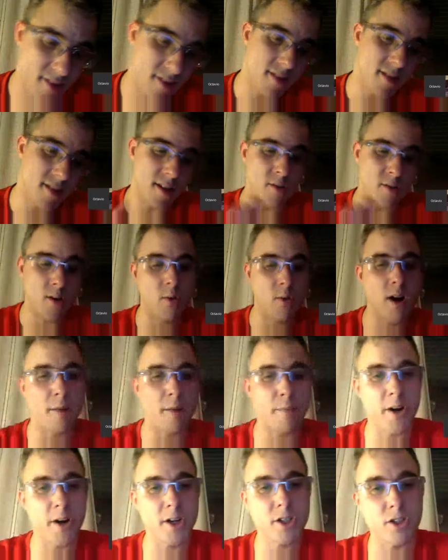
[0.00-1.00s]
the regular
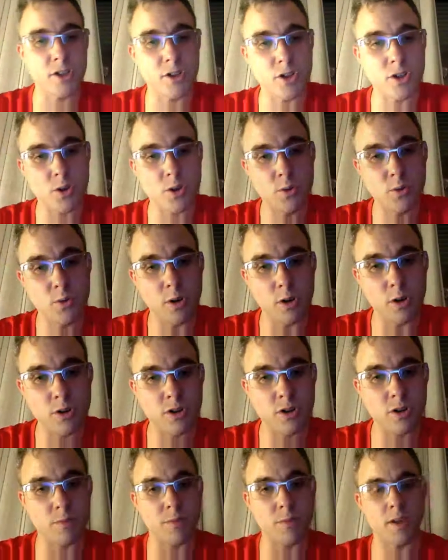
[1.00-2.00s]
versions could also
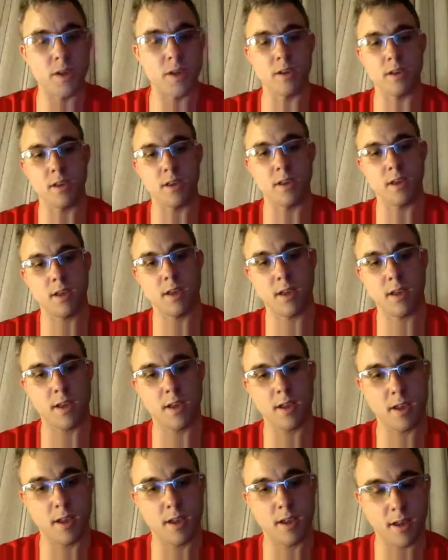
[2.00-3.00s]
be
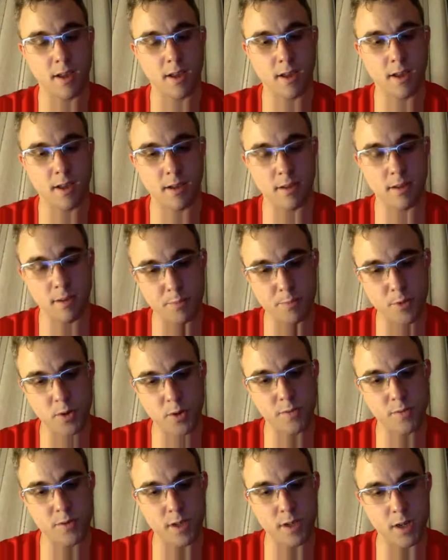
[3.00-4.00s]

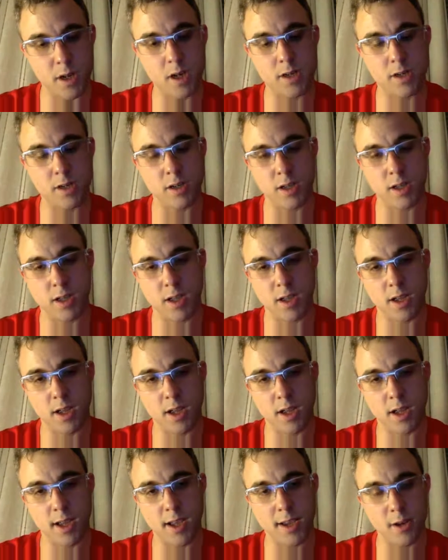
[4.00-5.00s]
improved a lot,
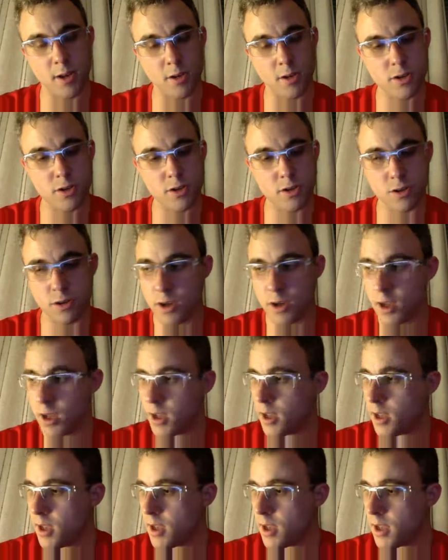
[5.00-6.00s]
and also
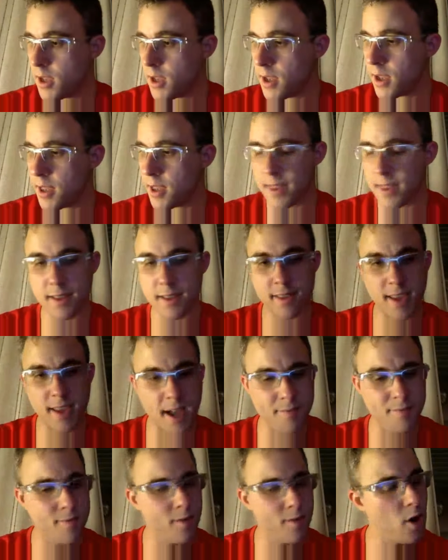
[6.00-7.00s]
I think they
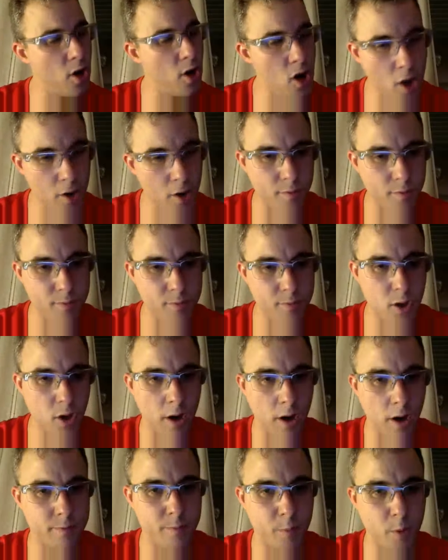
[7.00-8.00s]
have a lot
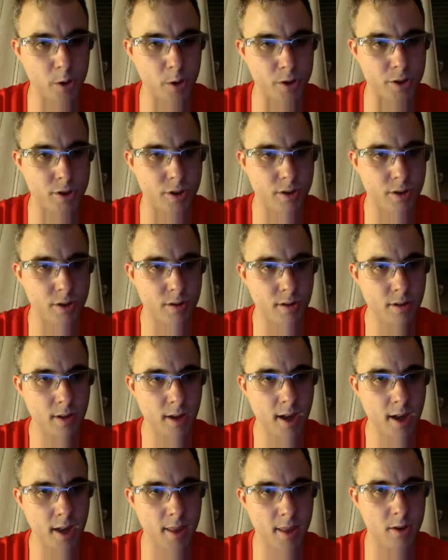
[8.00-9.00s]
of points. I
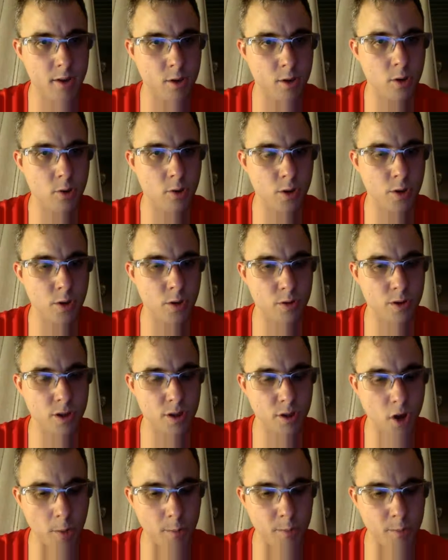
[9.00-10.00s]
think you could reduce
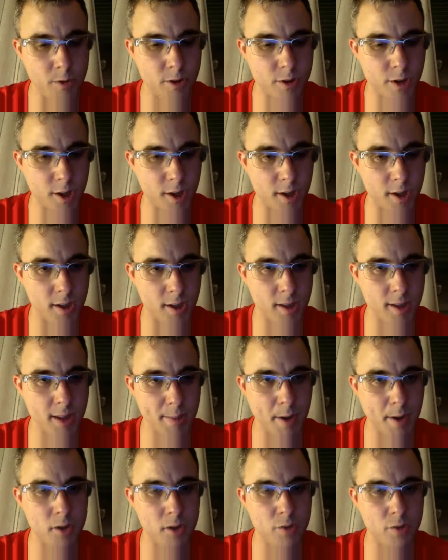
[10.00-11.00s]
enormously the
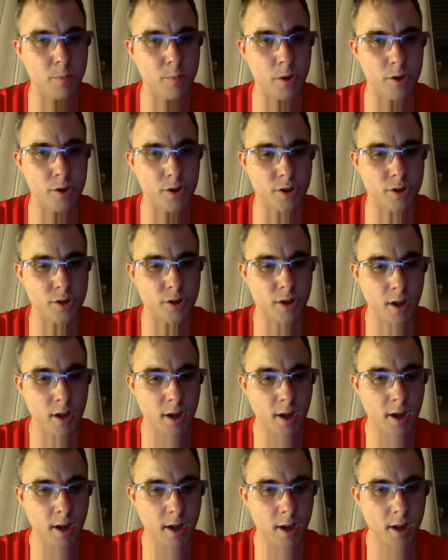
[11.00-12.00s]
amount of points
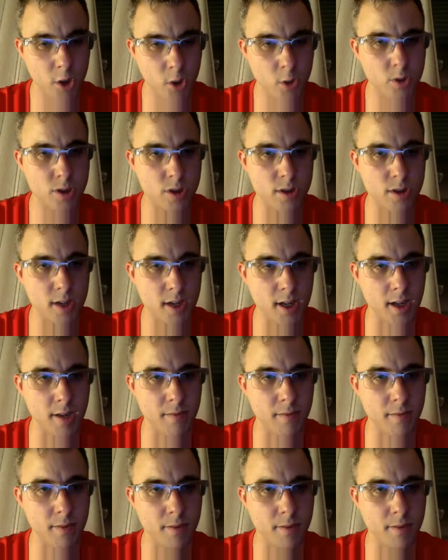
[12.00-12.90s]
used in the glyph.